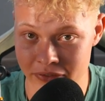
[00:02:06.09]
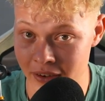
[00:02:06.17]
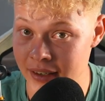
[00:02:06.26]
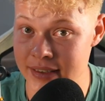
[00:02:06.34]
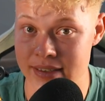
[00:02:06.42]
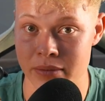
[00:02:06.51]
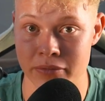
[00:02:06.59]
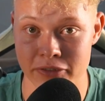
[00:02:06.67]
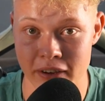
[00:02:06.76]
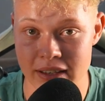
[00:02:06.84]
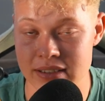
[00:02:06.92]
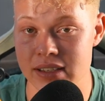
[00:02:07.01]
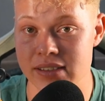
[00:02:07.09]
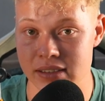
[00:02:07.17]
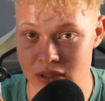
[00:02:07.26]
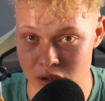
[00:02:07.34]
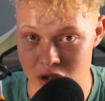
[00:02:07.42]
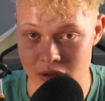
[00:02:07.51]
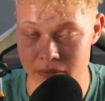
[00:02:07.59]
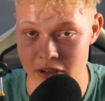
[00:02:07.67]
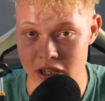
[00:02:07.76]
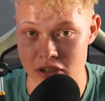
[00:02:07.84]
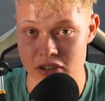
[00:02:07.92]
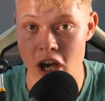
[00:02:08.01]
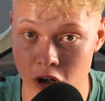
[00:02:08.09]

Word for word: find some faceless YouTube videos